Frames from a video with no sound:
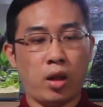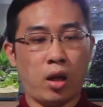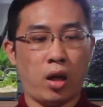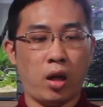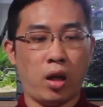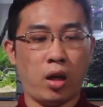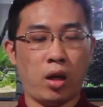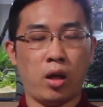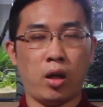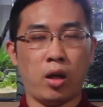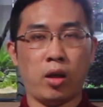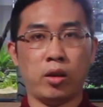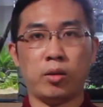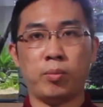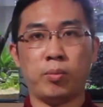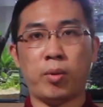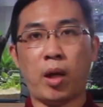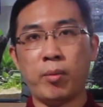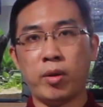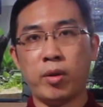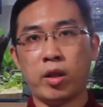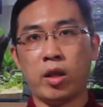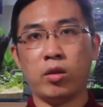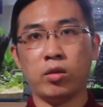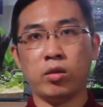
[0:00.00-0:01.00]

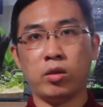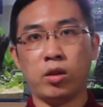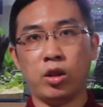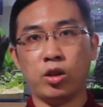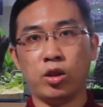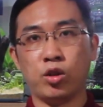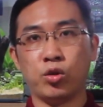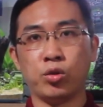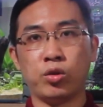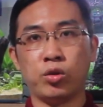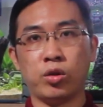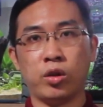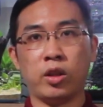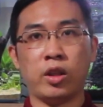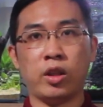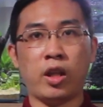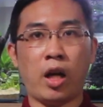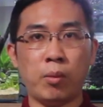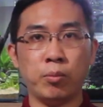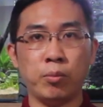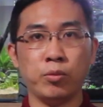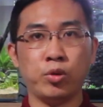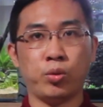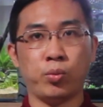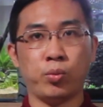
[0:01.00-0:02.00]
Bubble counter usually
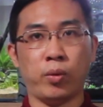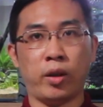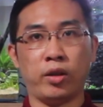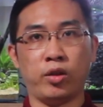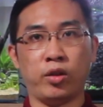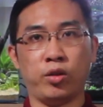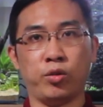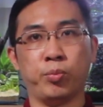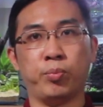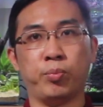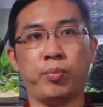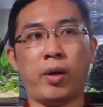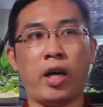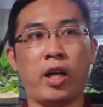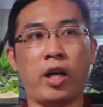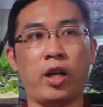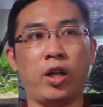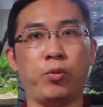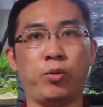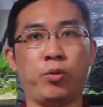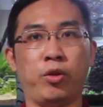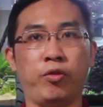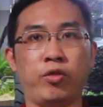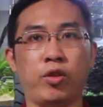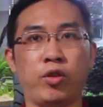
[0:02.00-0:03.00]
comes when you
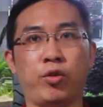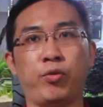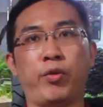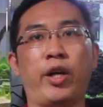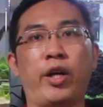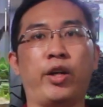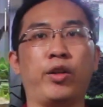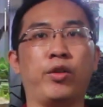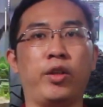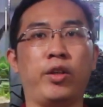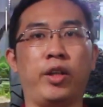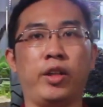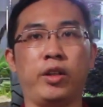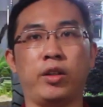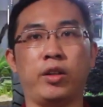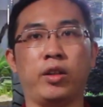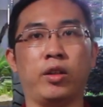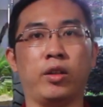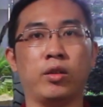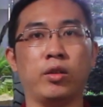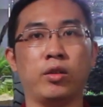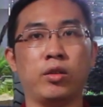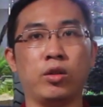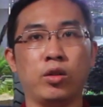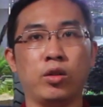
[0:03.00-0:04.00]
buy with the
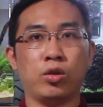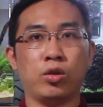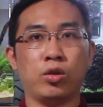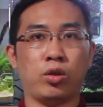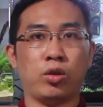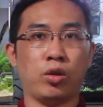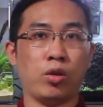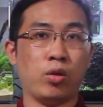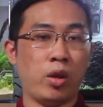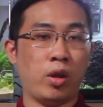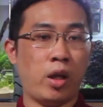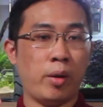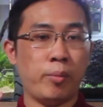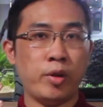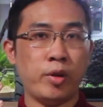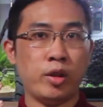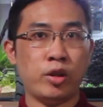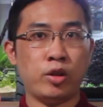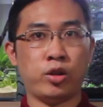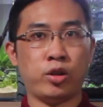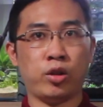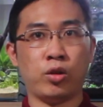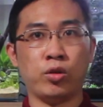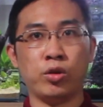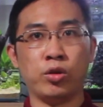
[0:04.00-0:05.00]
regulator. So let me
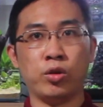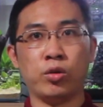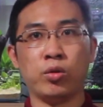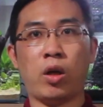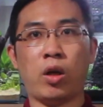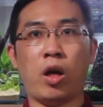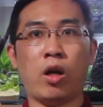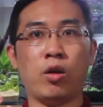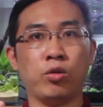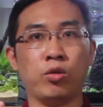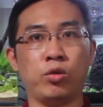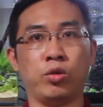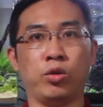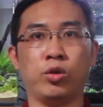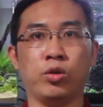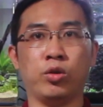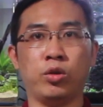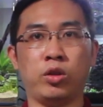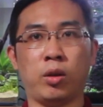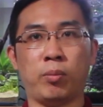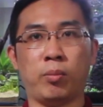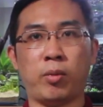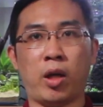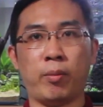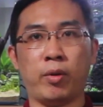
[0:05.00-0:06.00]
show you how to
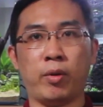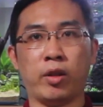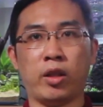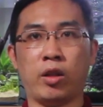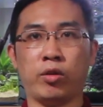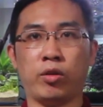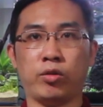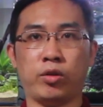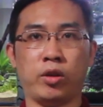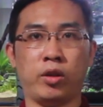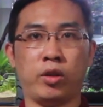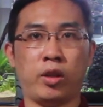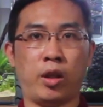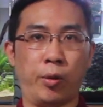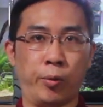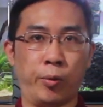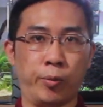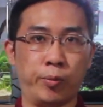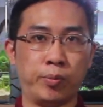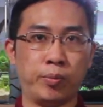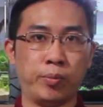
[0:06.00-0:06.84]
use the bubble counter now.